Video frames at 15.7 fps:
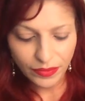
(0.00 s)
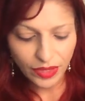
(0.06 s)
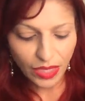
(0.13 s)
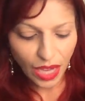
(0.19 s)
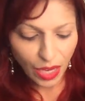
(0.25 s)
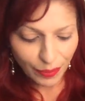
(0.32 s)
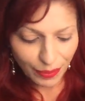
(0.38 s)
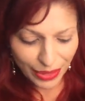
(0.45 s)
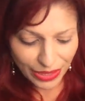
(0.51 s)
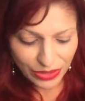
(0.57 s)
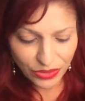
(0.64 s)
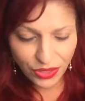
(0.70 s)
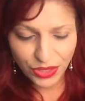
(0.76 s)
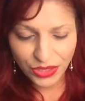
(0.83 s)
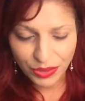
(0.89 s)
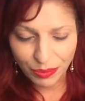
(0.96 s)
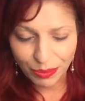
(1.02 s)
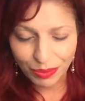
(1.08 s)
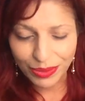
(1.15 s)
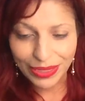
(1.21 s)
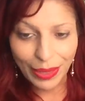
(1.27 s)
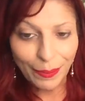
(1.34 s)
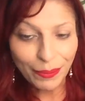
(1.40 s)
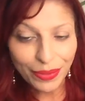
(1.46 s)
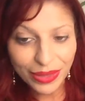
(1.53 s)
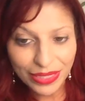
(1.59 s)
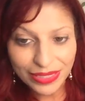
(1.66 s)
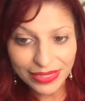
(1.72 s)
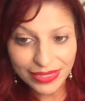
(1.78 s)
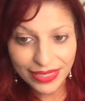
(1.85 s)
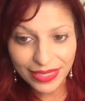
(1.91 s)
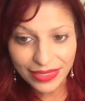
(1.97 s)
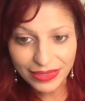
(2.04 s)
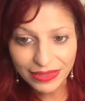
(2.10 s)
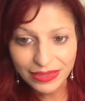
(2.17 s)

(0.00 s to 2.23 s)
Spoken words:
IPL is going to plump the skin,